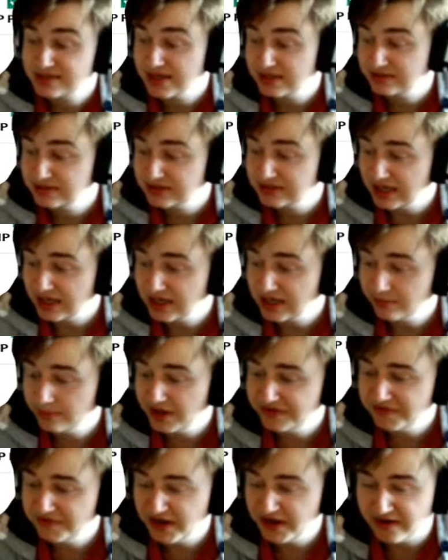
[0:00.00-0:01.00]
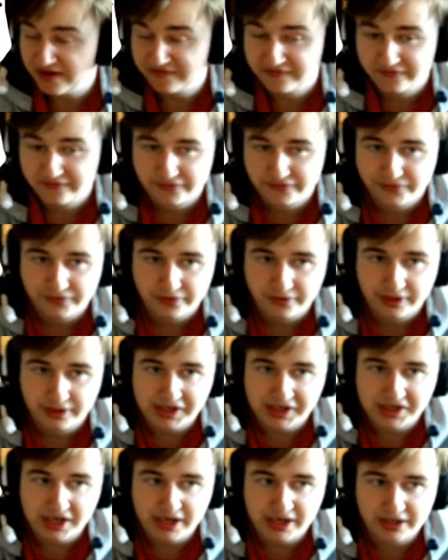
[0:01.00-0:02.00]
And Daniil Medvedev
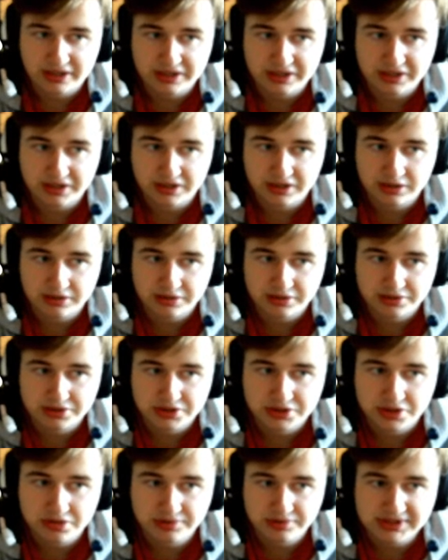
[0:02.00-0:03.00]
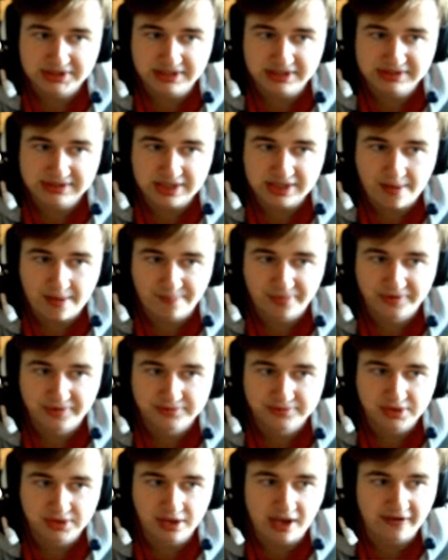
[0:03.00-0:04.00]
leading 2 sets up
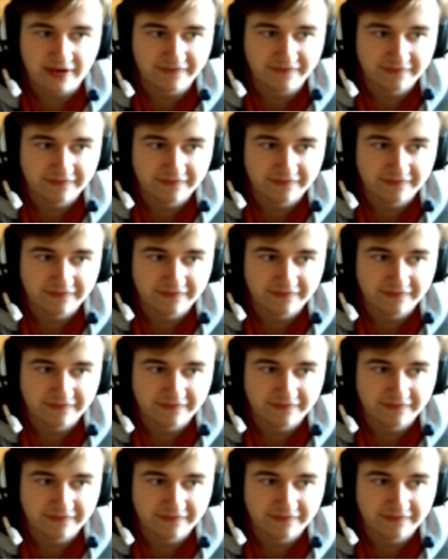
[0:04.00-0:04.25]
to love.